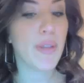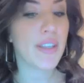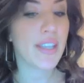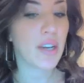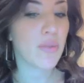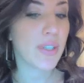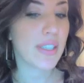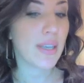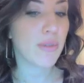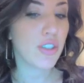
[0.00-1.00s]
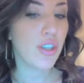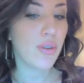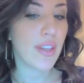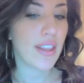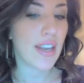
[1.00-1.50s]
but the second one's labeled
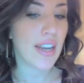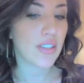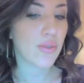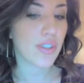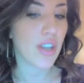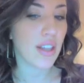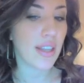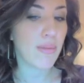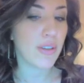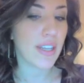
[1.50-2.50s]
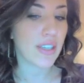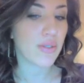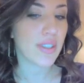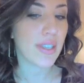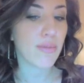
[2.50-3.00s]
2, and then the next one's not labeled, the
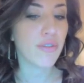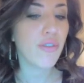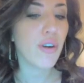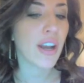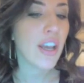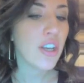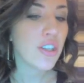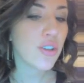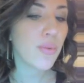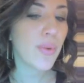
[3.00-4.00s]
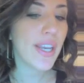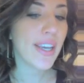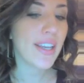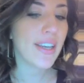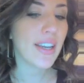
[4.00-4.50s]
next one's labeled 4. So we
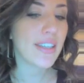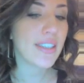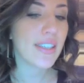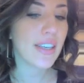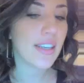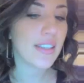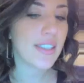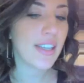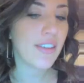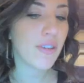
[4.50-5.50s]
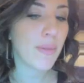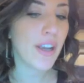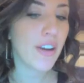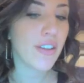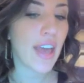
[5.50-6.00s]
can see from
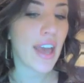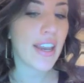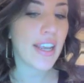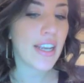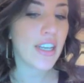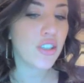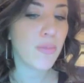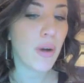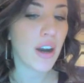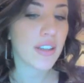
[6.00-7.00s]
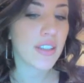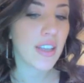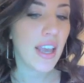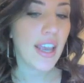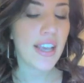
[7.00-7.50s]
here that each box
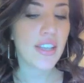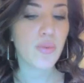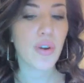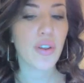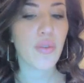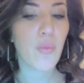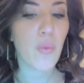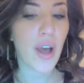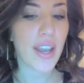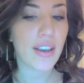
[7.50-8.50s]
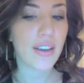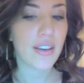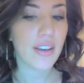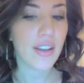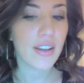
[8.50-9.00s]
is worth 1.
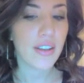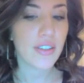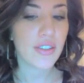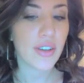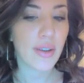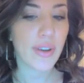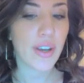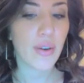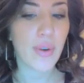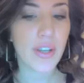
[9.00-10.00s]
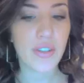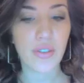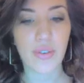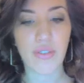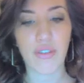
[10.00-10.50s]
So here we go, 1,
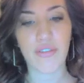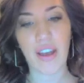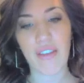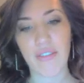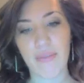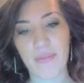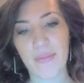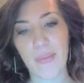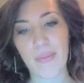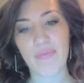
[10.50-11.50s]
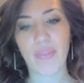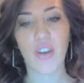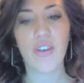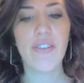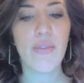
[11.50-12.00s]
2, 3, 4, 5.
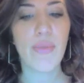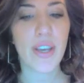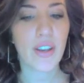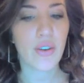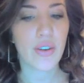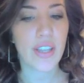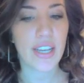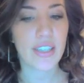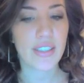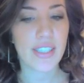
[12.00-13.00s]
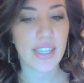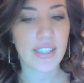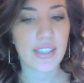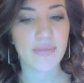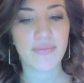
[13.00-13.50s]
Or even we could go to the end,
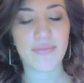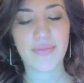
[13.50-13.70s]
6.